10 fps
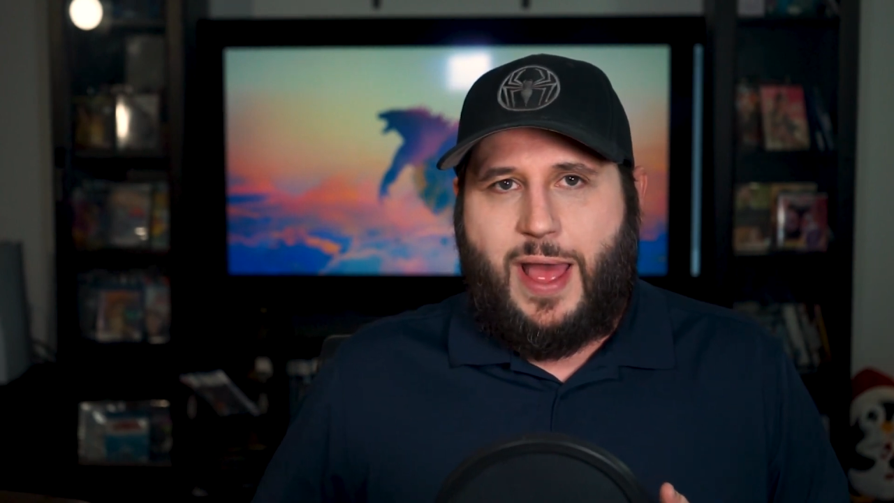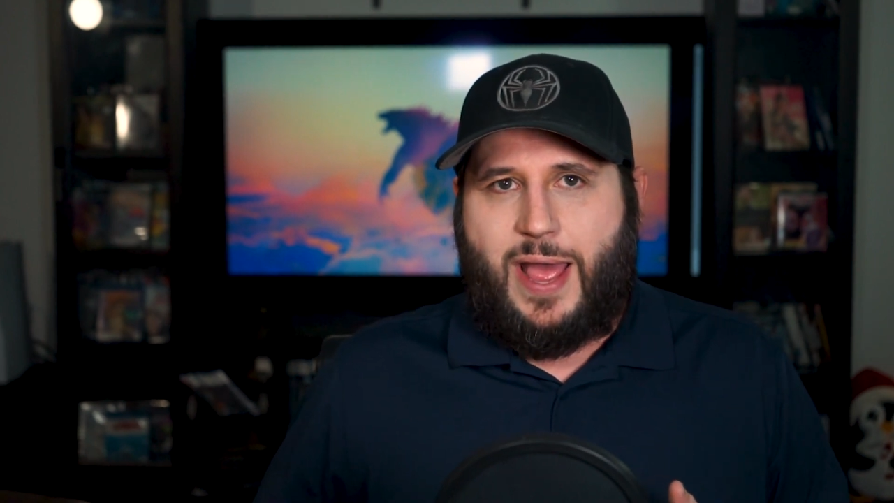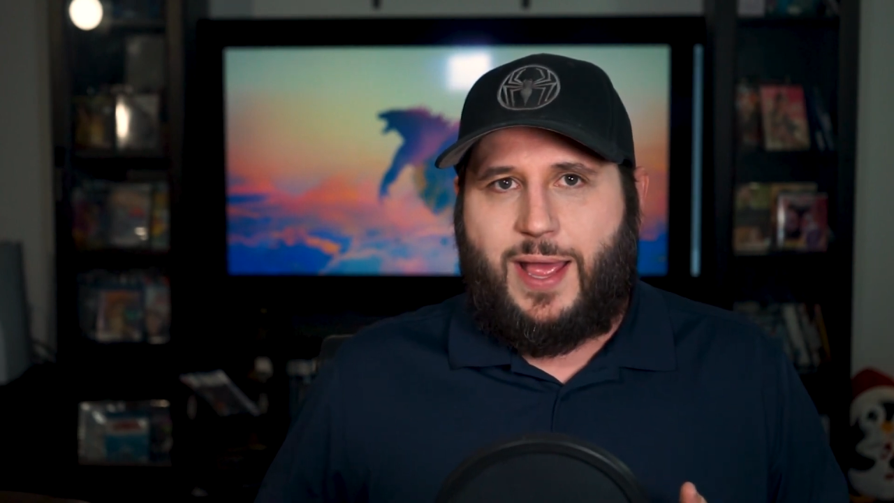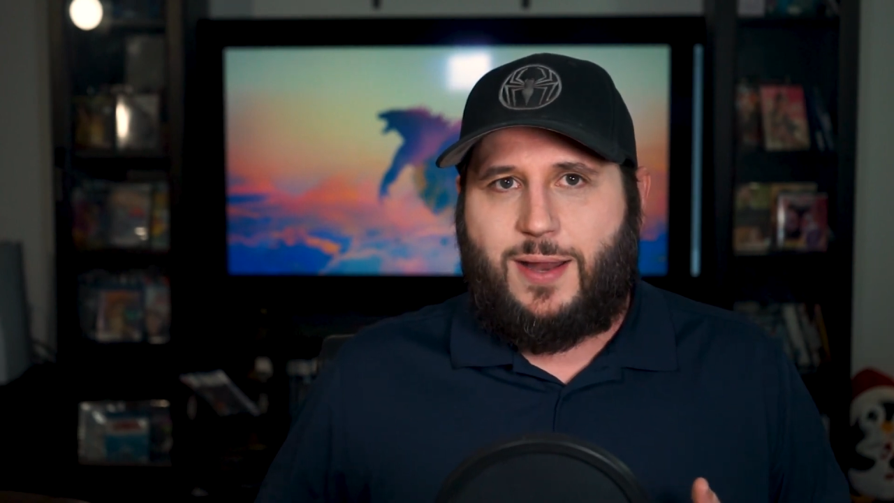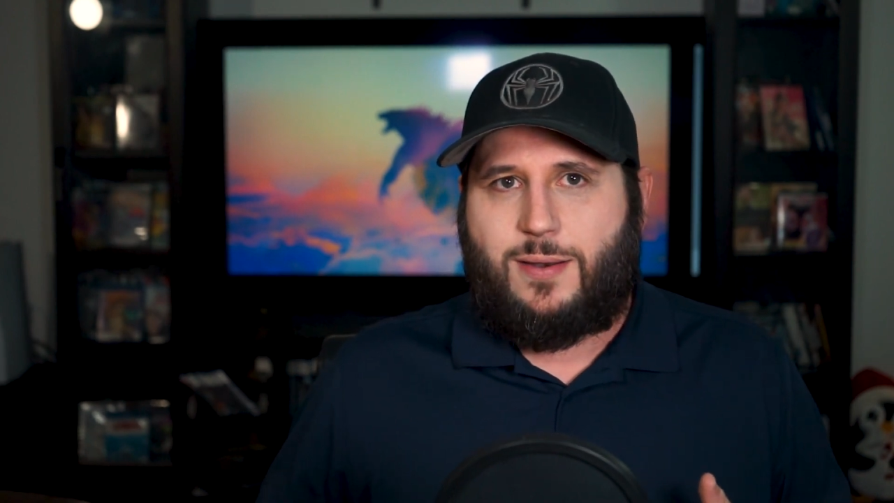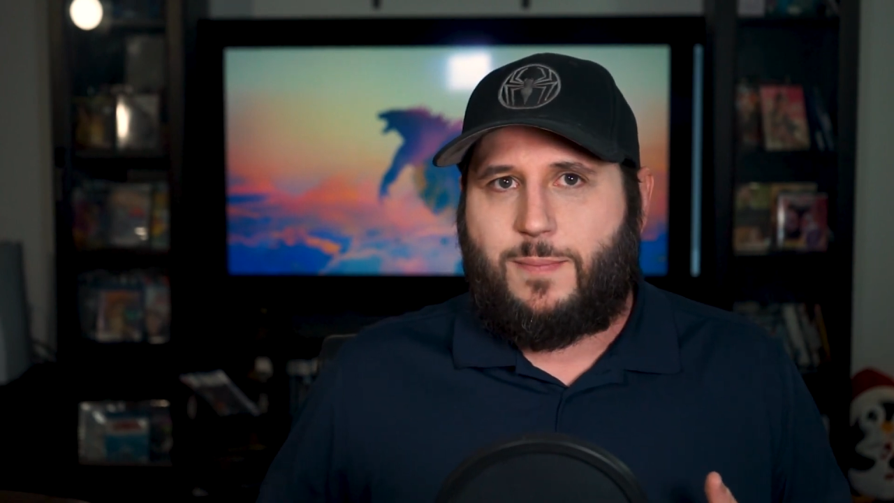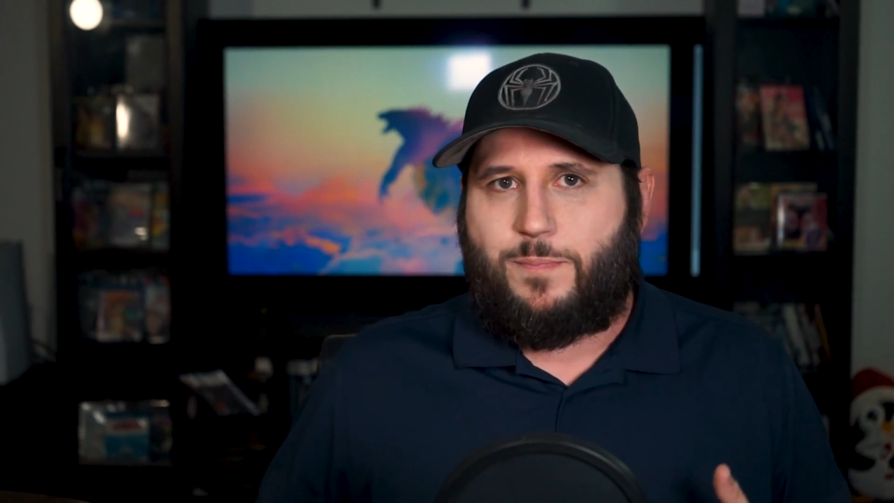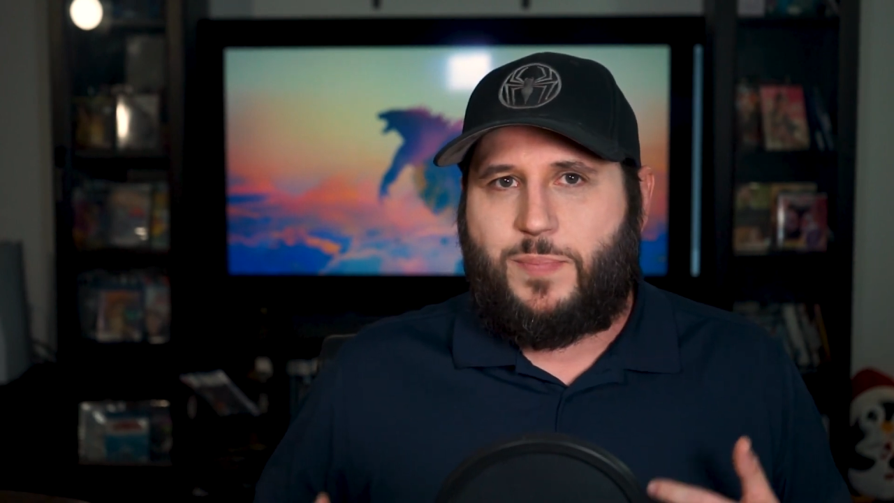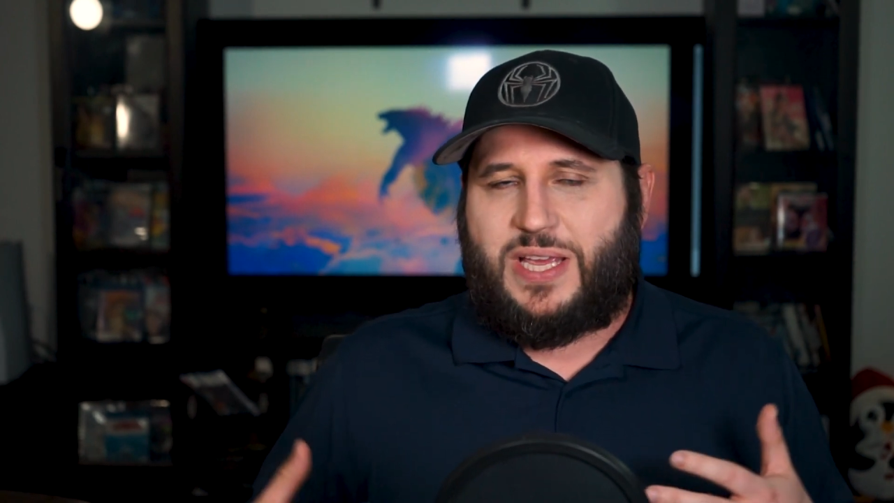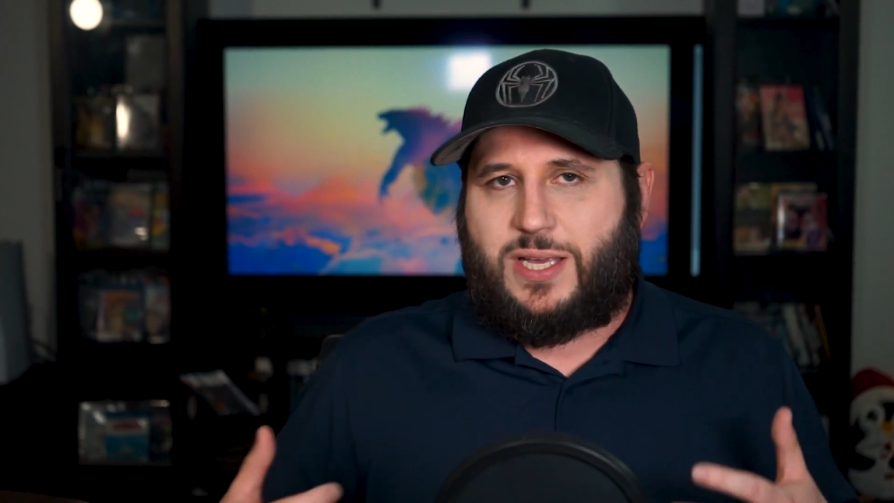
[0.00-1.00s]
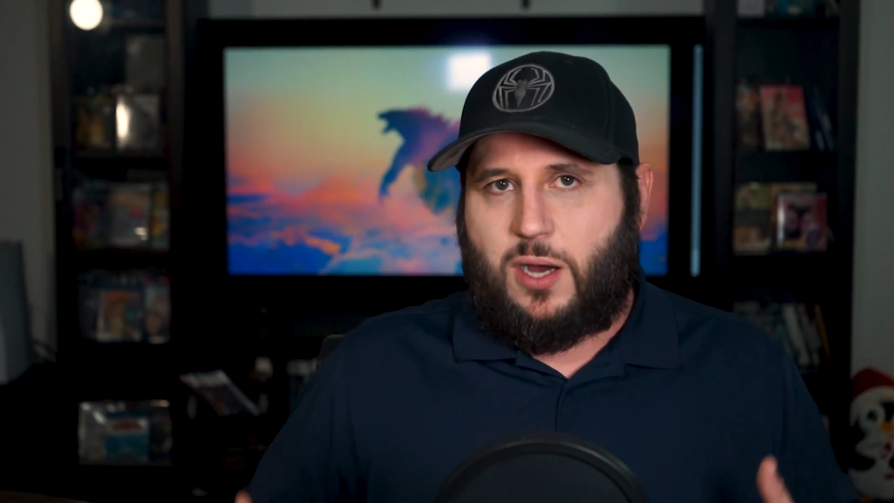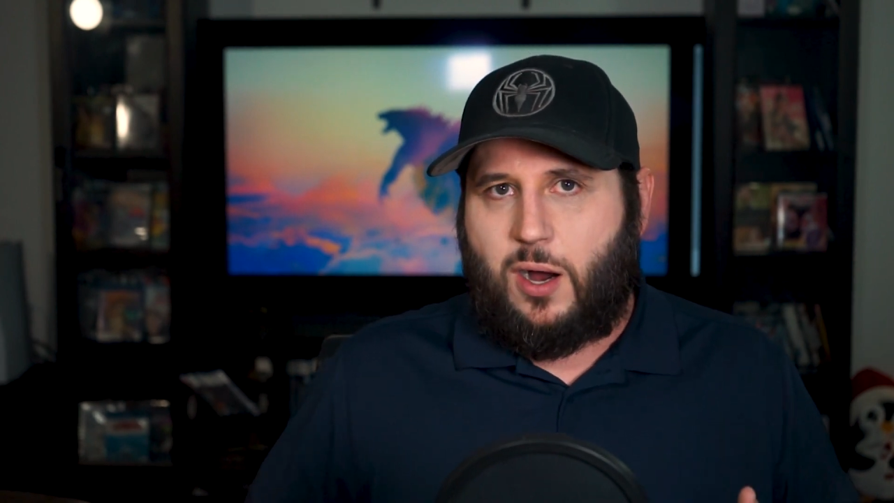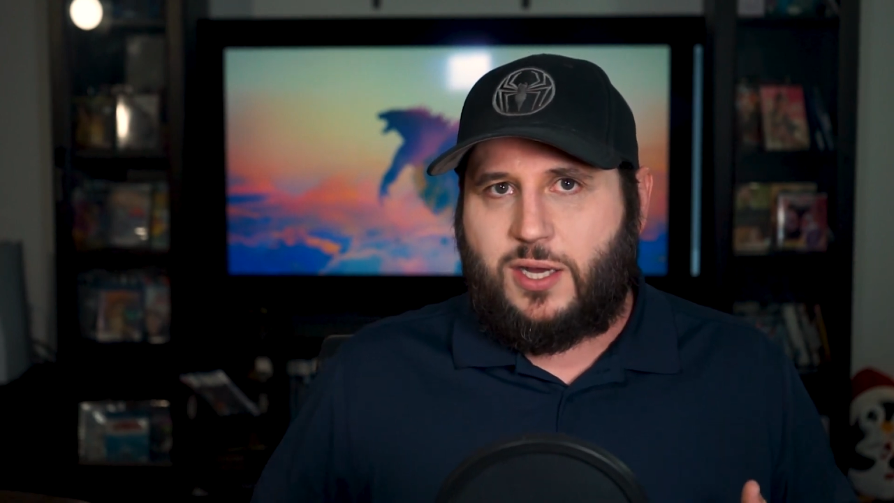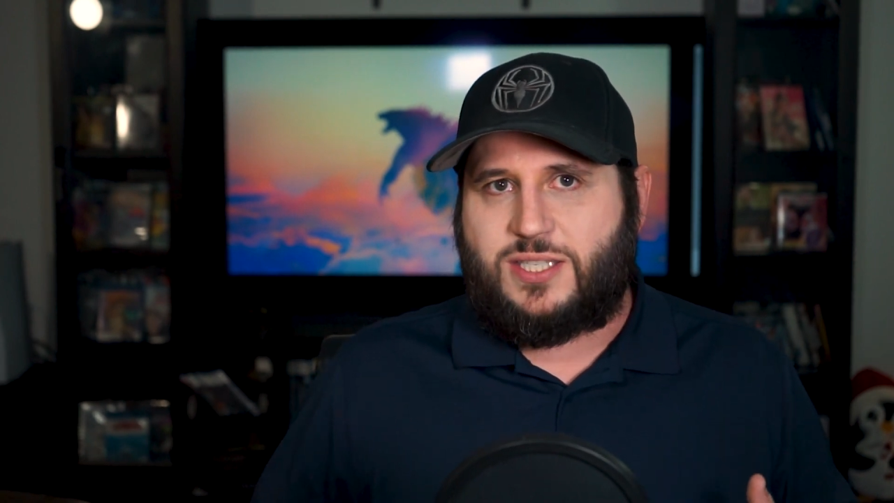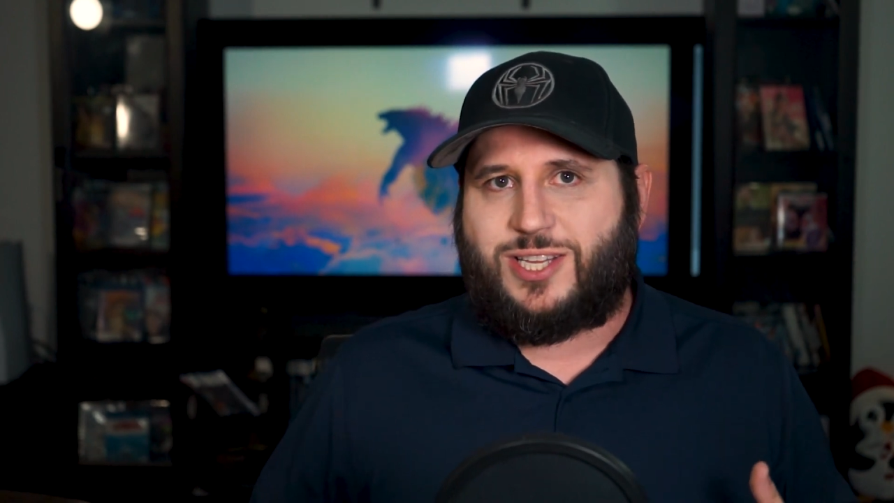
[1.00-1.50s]
And
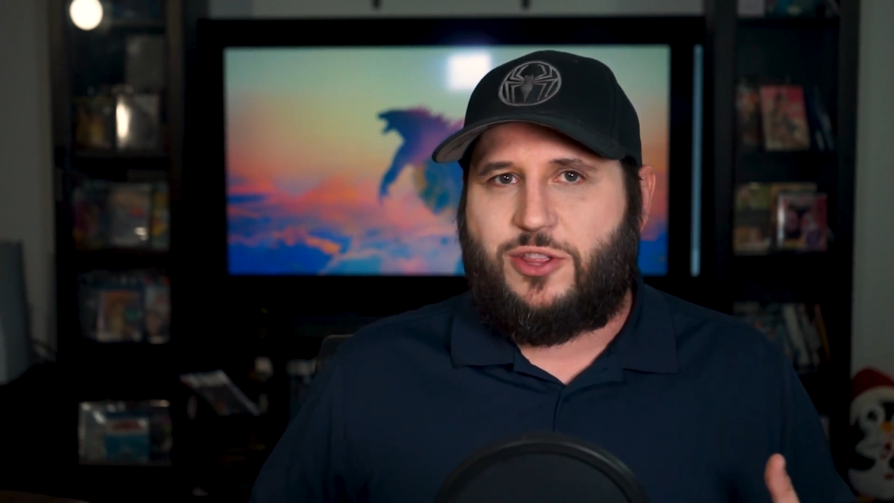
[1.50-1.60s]
because